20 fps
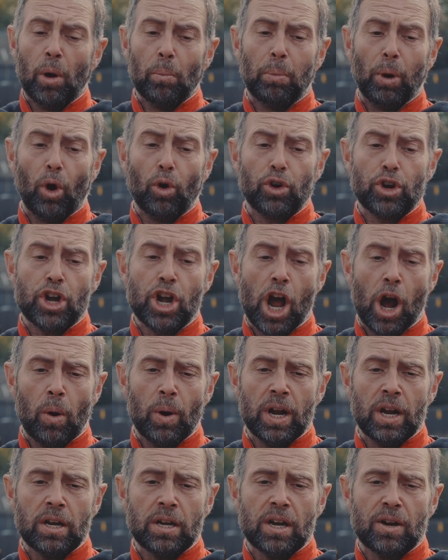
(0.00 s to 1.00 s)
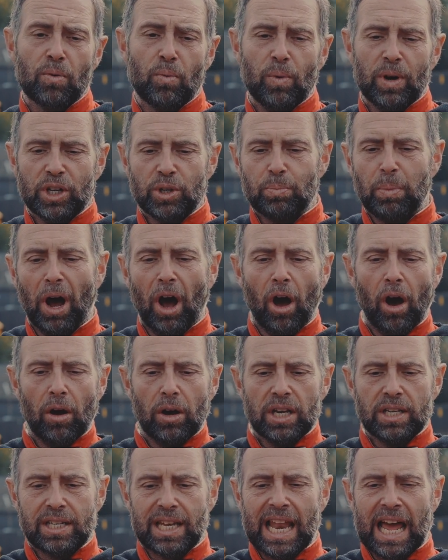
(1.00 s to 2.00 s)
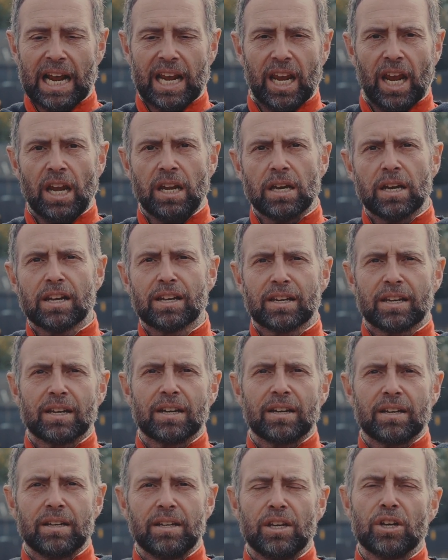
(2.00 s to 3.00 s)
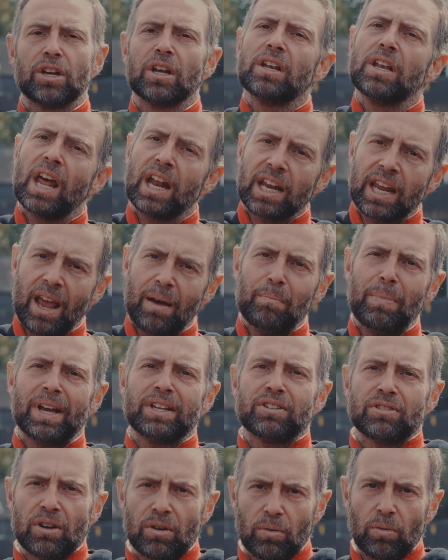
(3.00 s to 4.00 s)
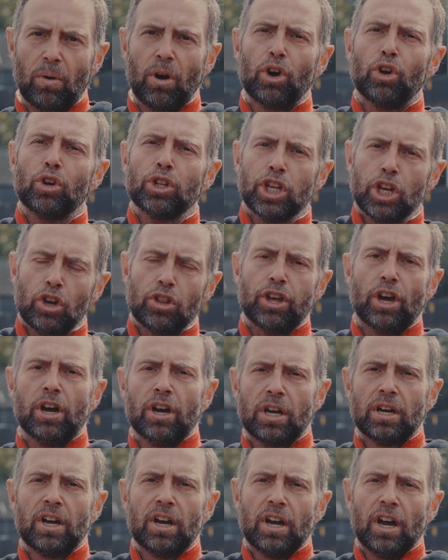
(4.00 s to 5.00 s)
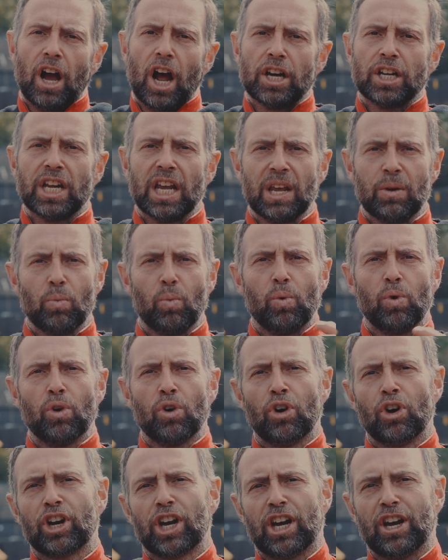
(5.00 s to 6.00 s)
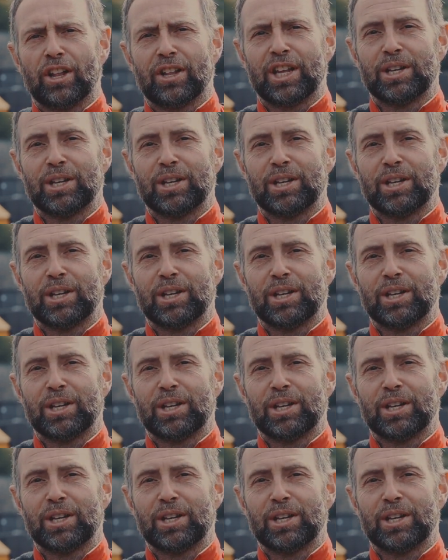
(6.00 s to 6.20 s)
But knowing which part is lacking, you can then get better at one or the other and keep working on